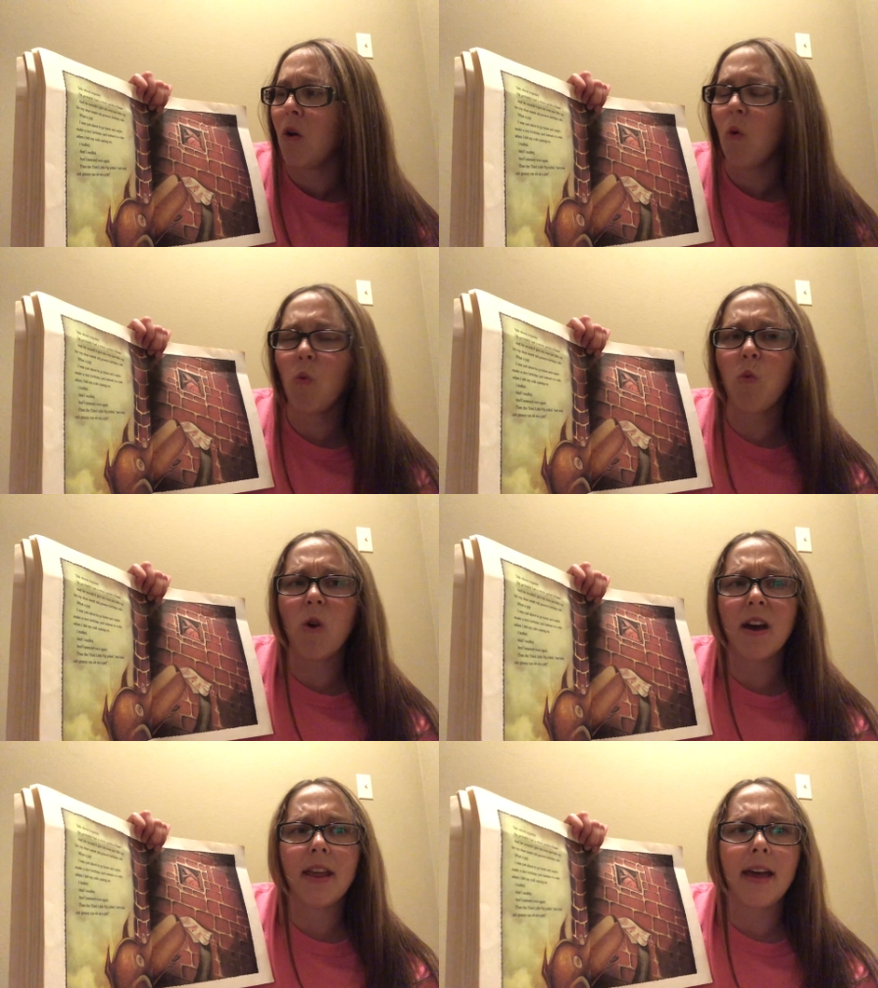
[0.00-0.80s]

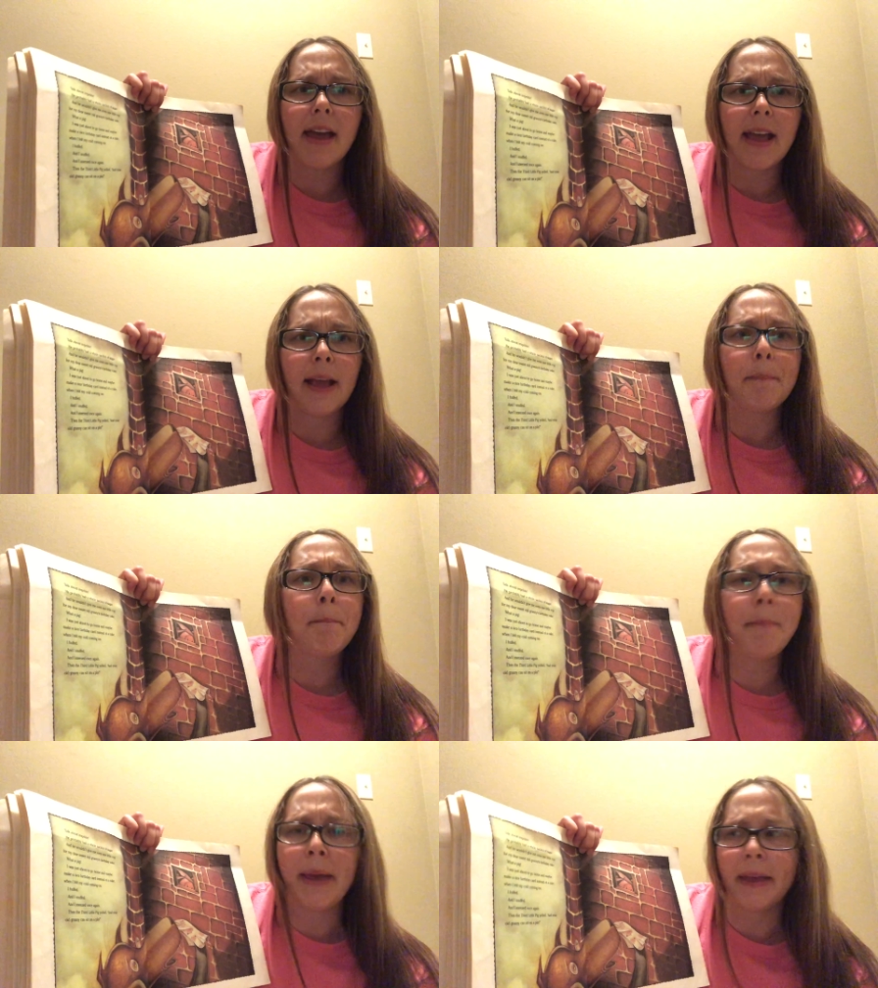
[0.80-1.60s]
What a
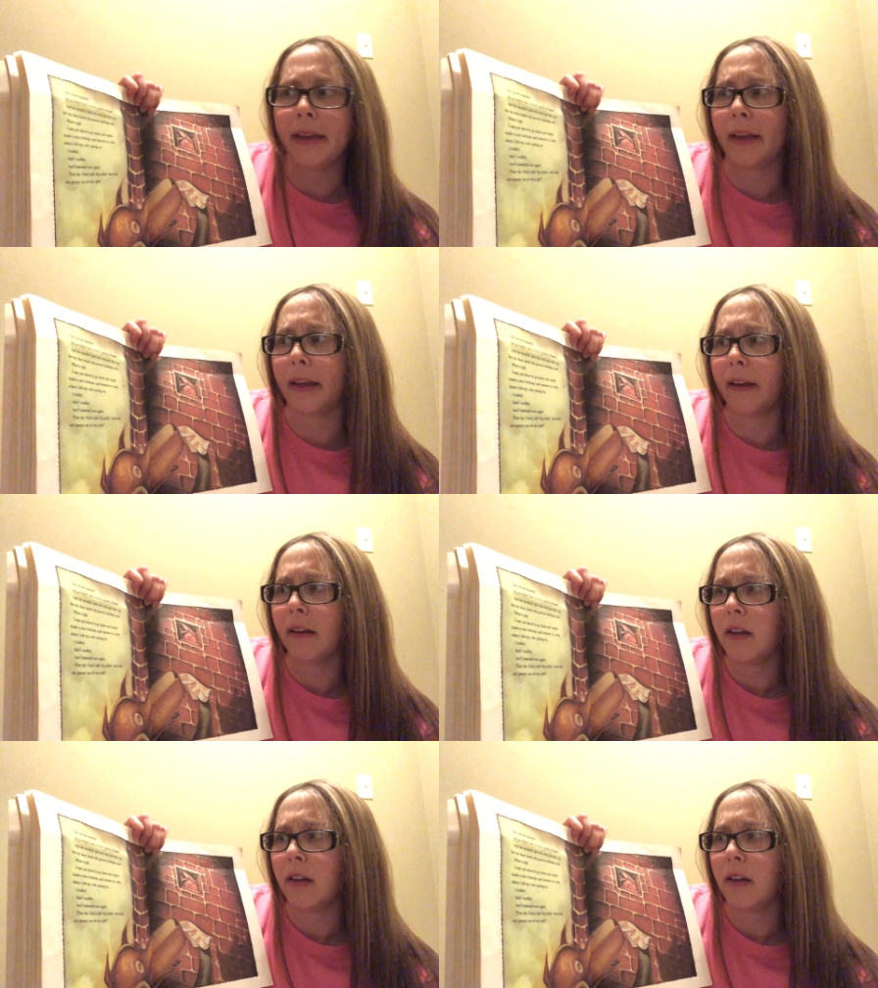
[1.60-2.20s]
pig.